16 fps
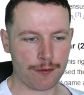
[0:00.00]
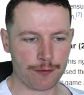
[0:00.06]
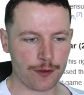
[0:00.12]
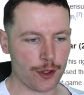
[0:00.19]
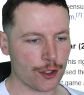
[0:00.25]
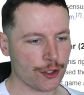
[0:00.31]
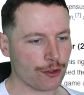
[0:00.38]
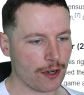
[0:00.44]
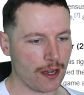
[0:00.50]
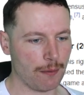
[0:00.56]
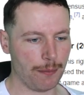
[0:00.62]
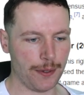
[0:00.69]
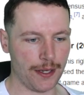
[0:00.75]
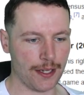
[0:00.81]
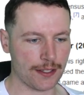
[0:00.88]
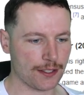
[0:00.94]
First-round
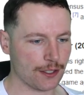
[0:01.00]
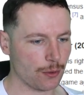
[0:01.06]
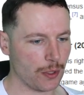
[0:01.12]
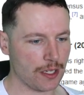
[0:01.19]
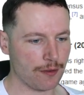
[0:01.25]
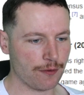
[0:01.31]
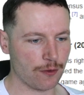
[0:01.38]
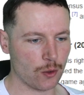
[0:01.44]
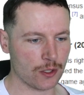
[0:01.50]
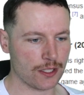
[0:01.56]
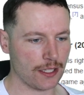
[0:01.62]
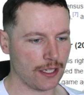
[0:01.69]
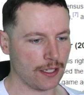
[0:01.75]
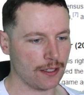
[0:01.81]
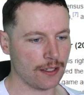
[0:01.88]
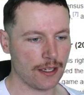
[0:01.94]
pick,
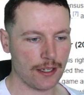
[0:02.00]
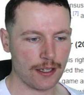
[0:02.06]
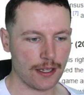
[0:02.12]
2014,